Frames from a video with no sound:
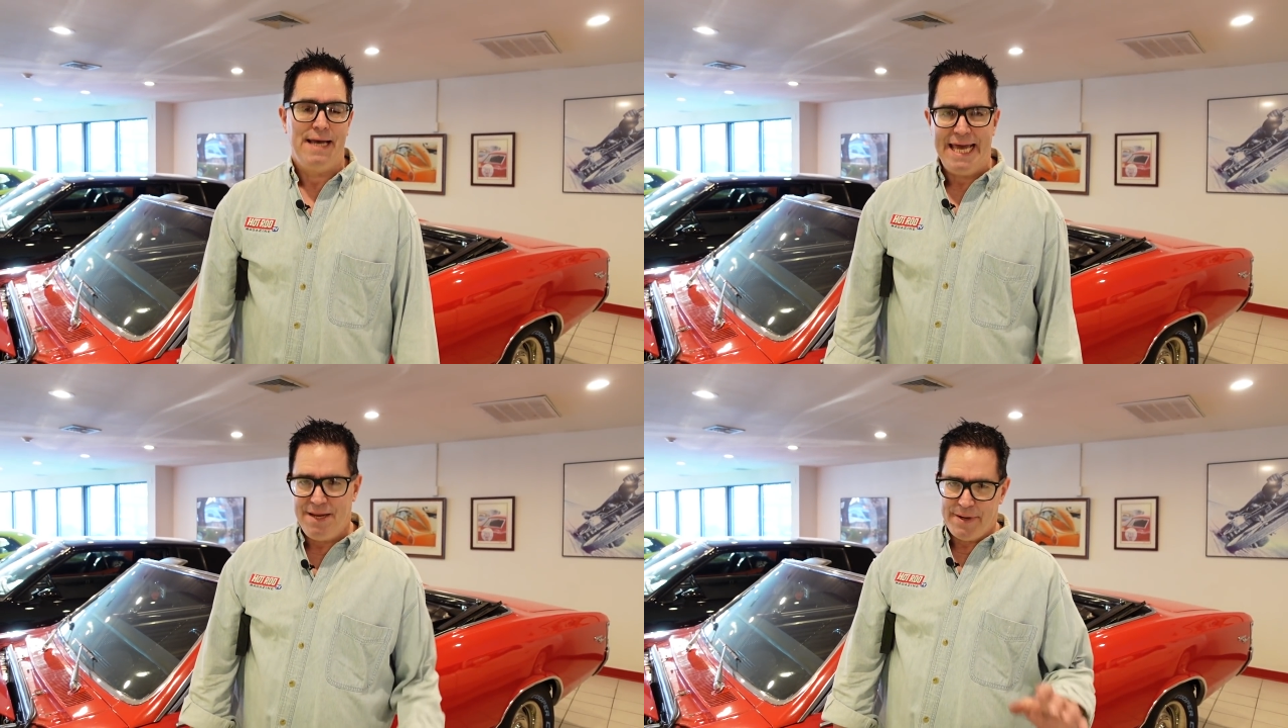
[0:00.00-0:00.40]

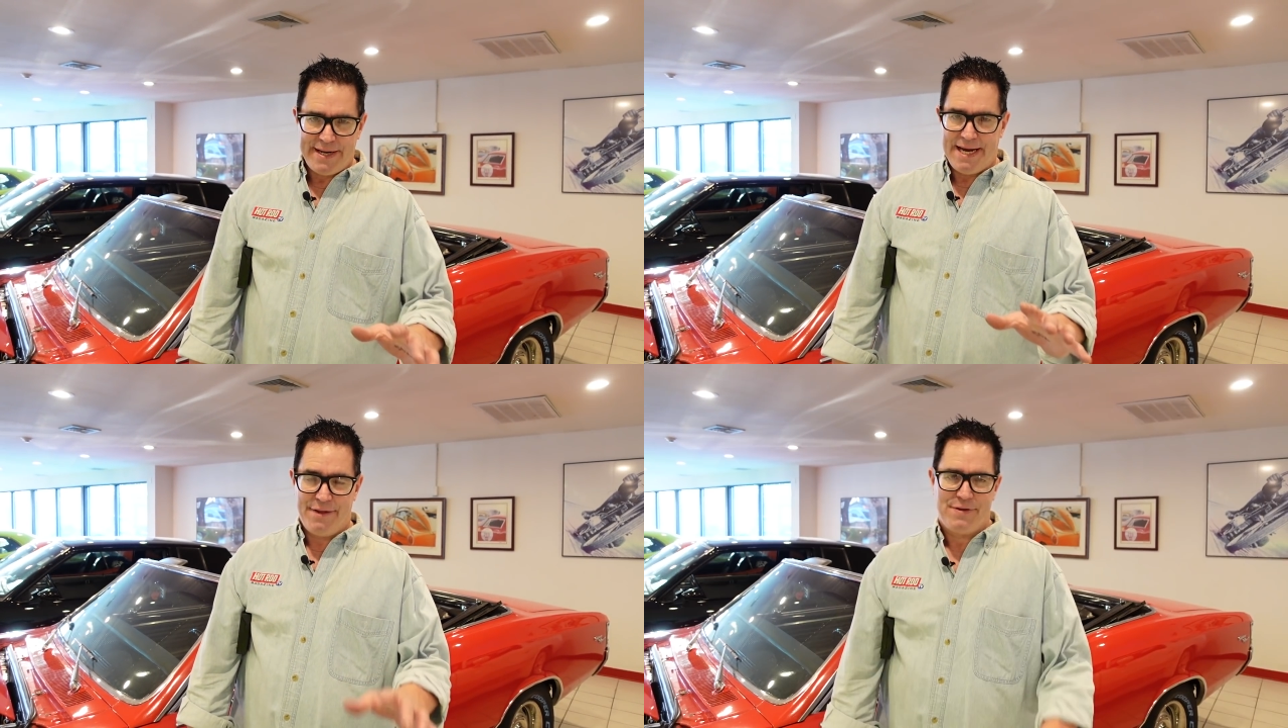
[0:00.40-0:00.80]

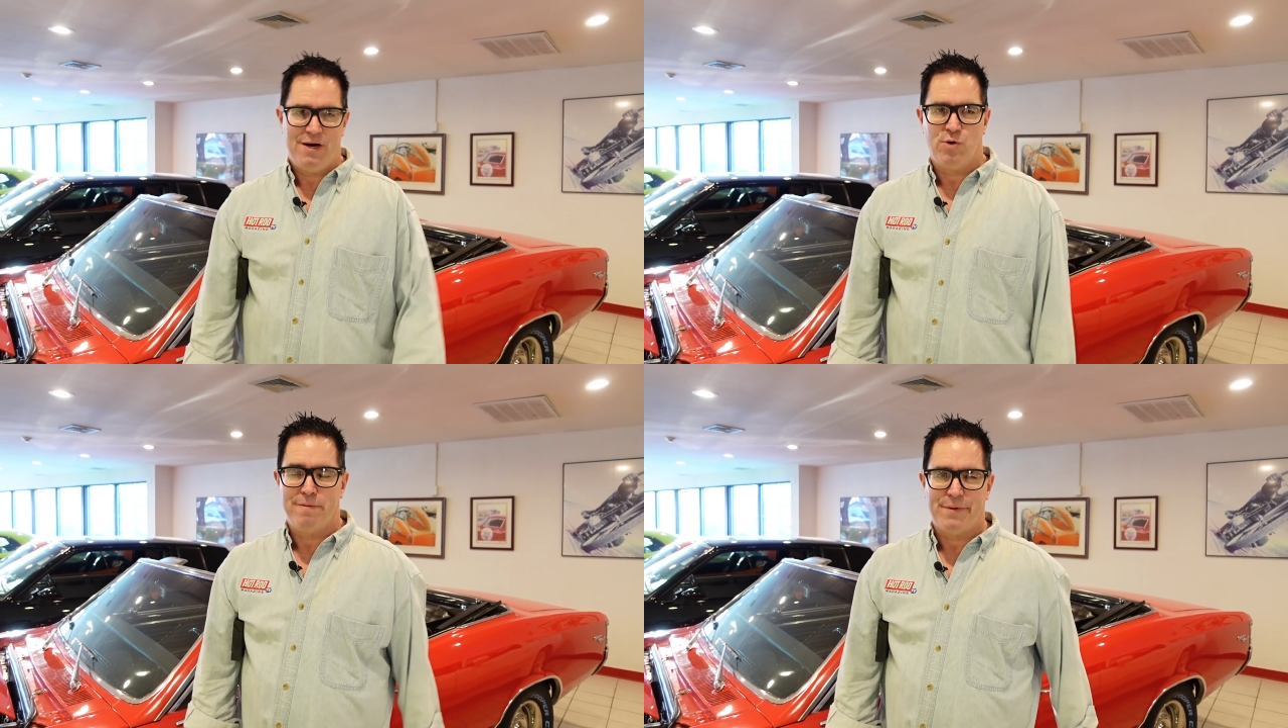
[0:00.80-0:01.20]
Anybody out
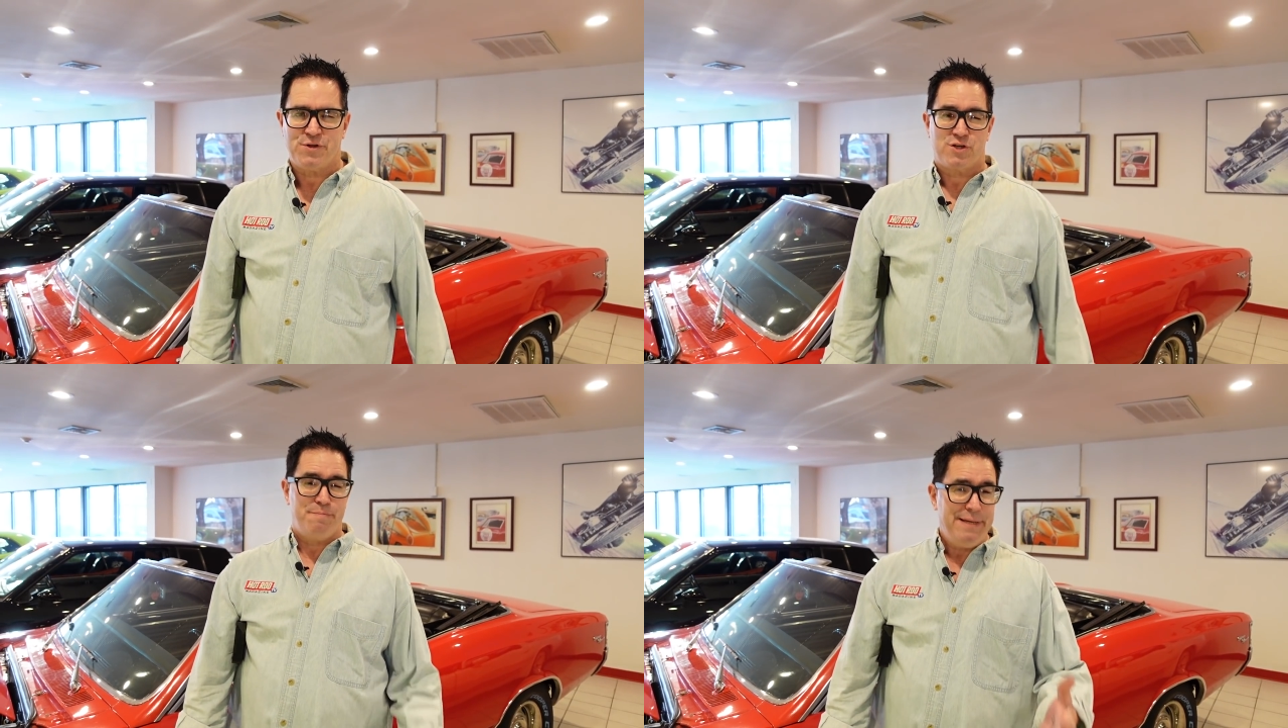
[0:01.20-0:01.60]
there who
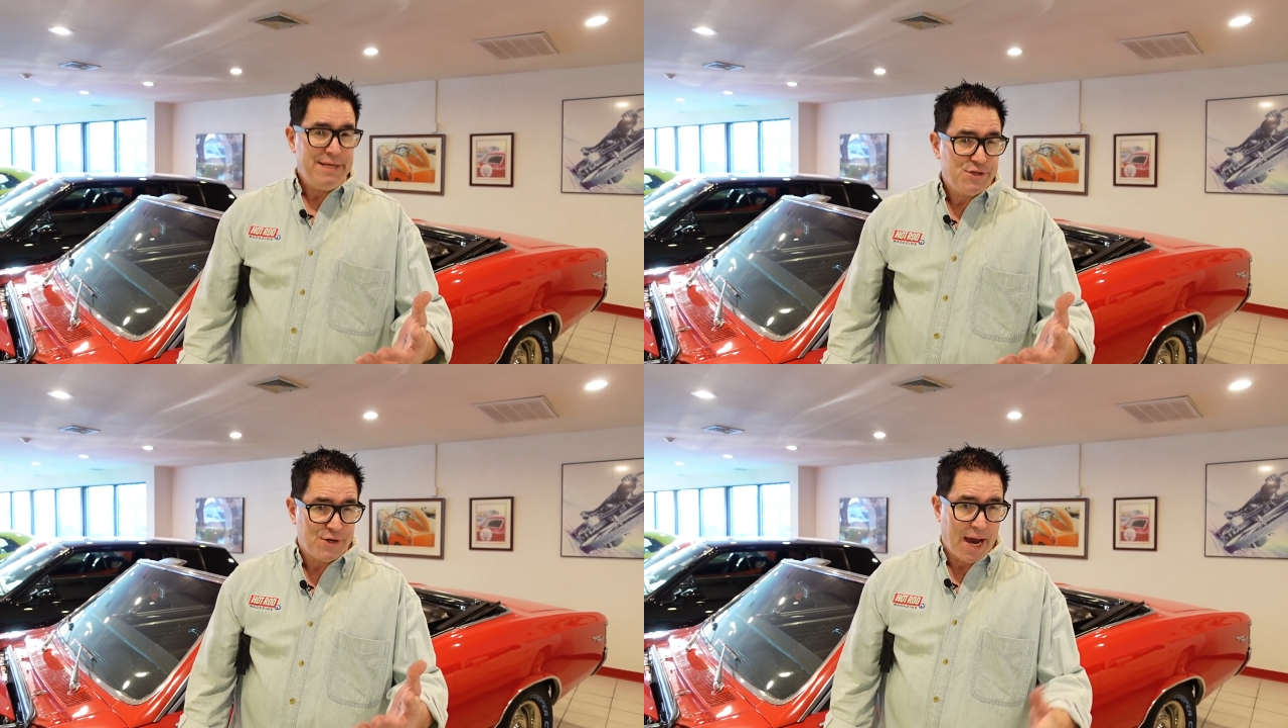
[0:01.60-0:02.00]
remembers
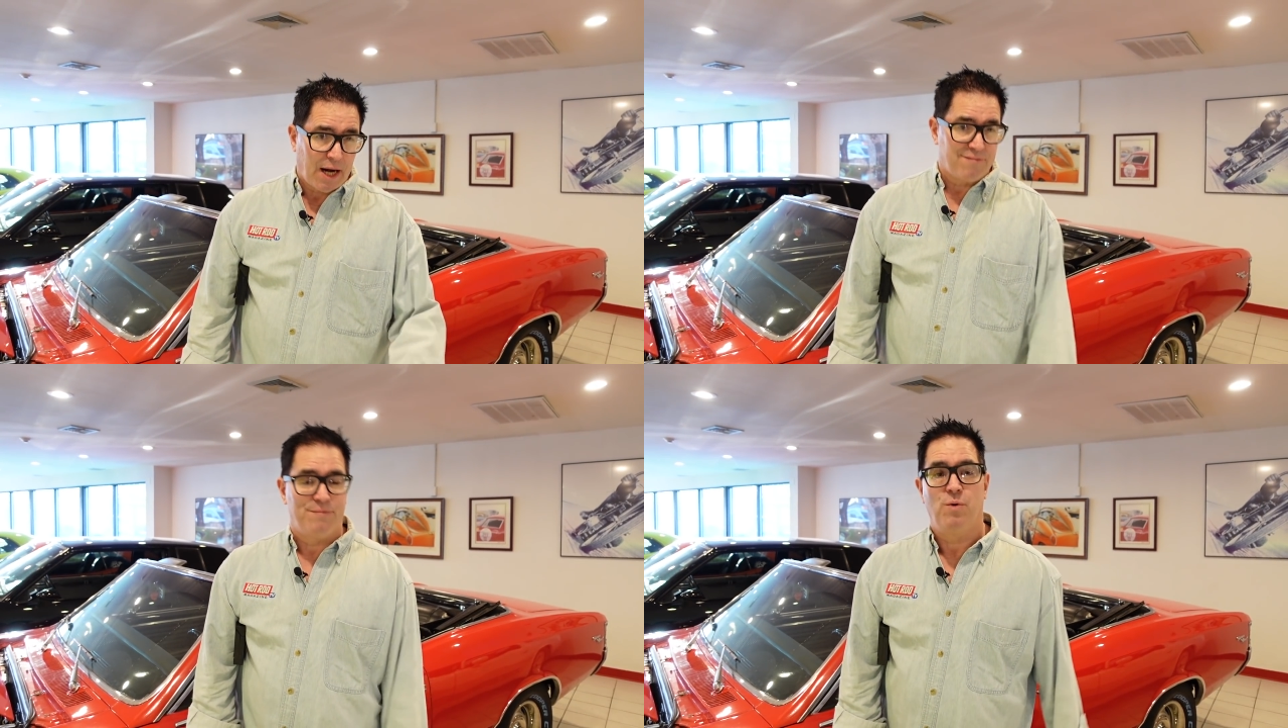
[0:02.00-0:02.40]
Speed
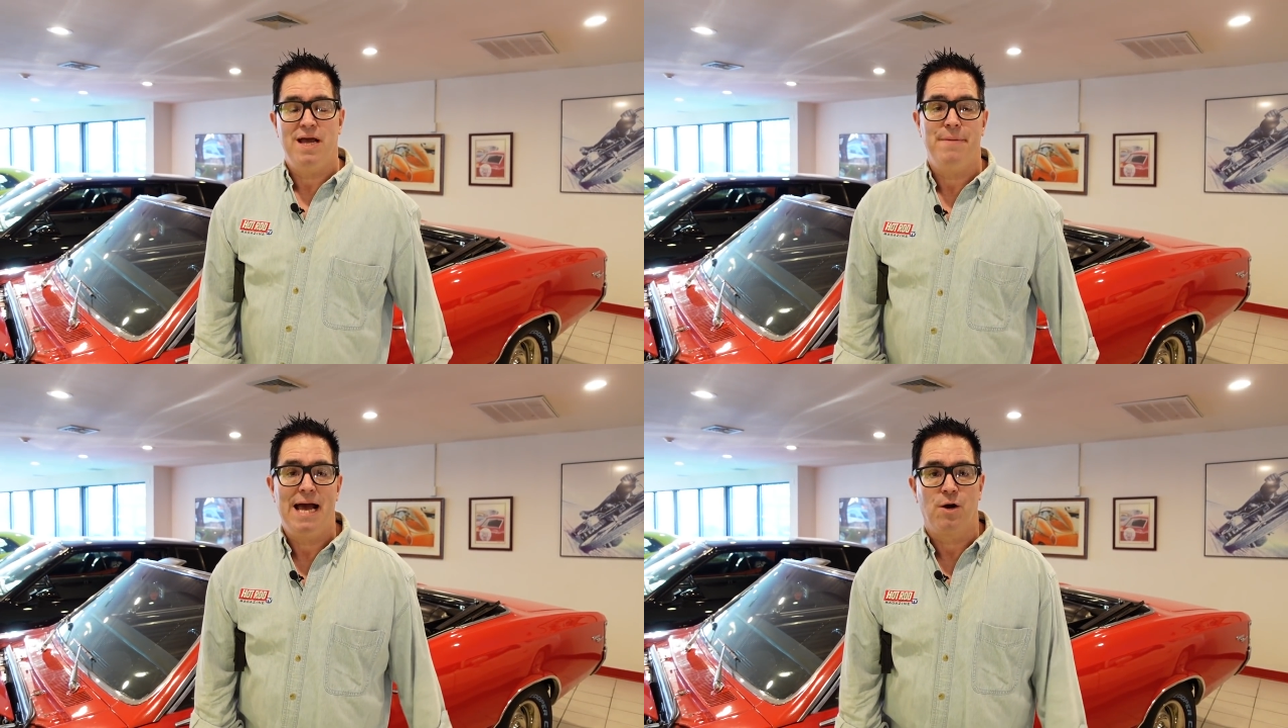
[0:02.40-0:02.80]
Channel from
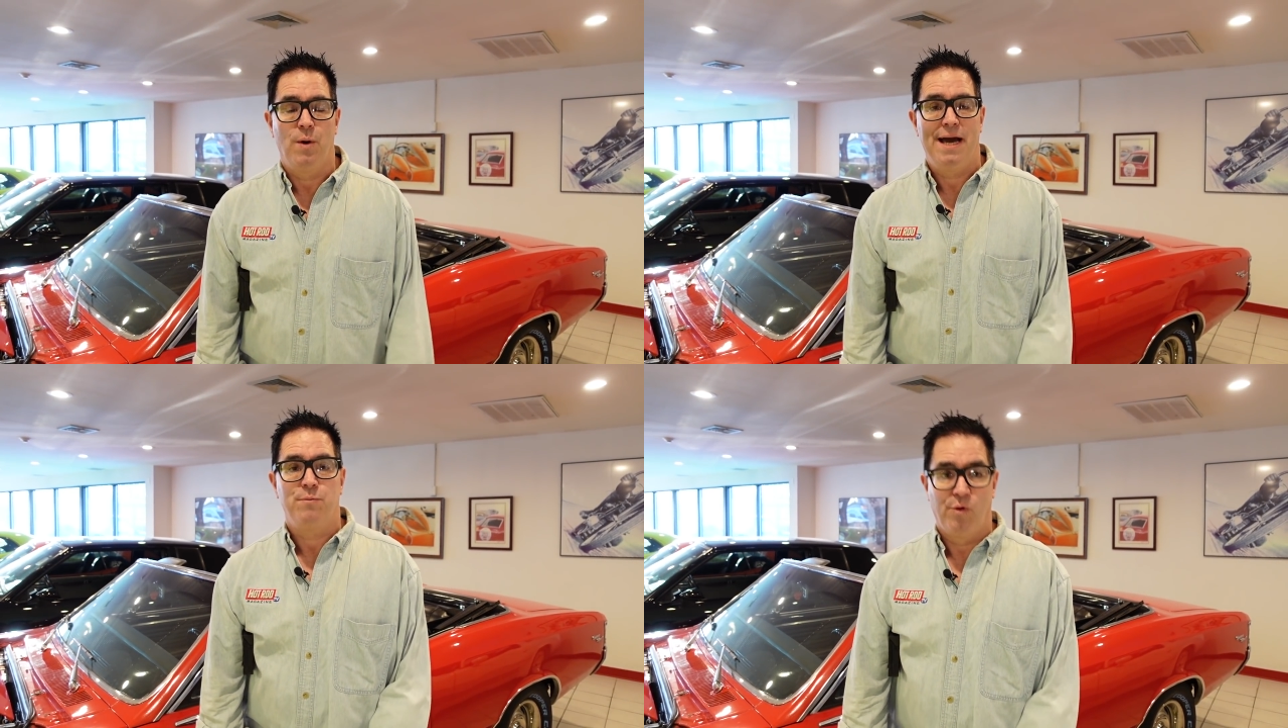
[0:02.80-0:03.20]
way back
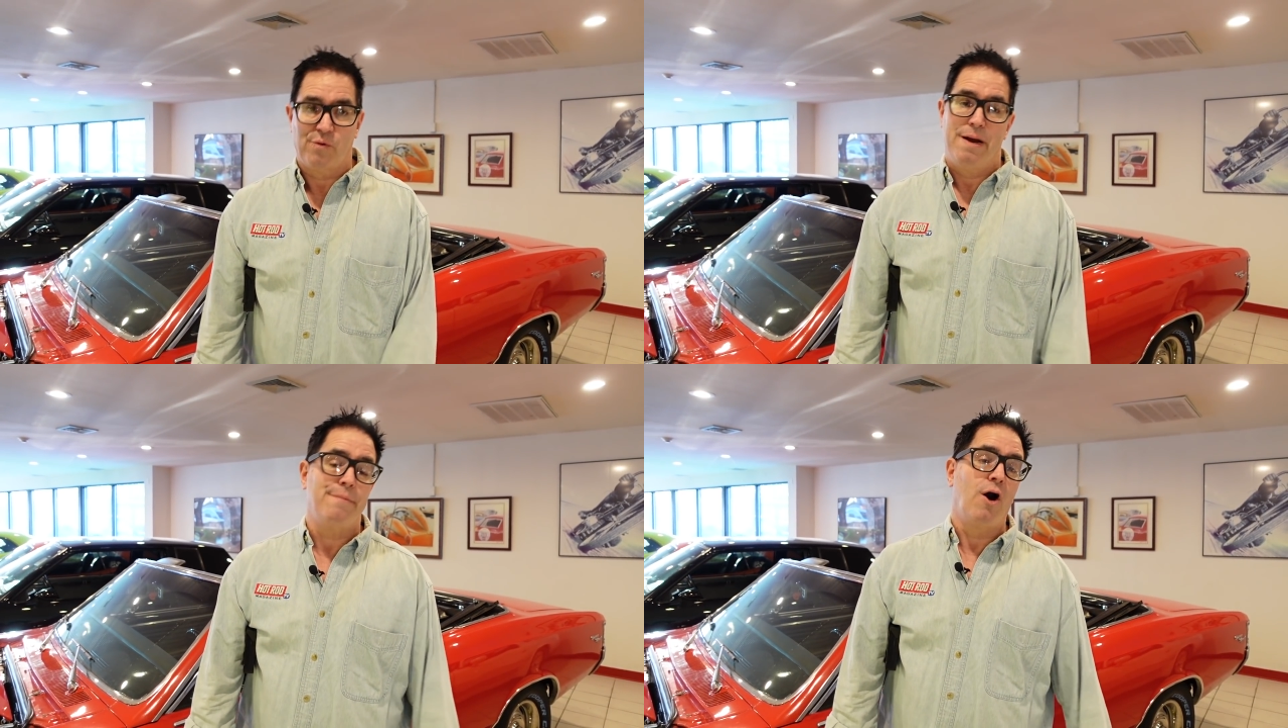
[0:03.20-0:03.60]
when will
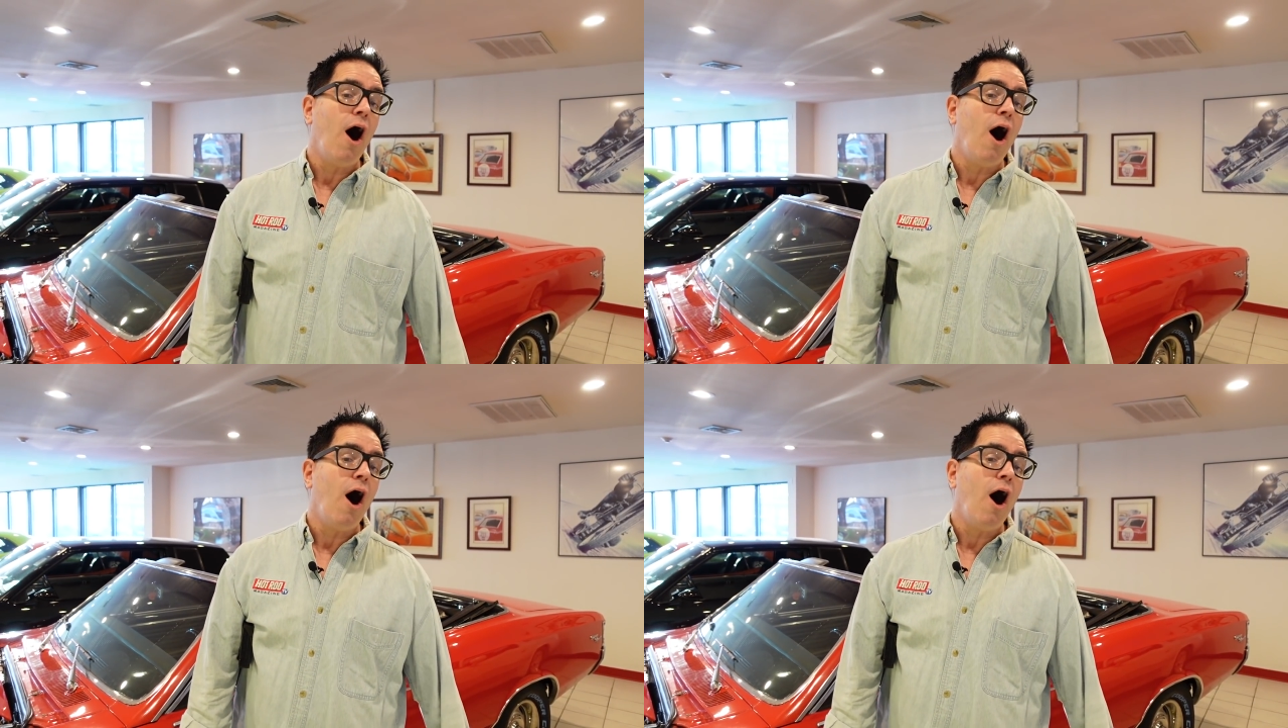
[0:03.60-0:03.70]
remember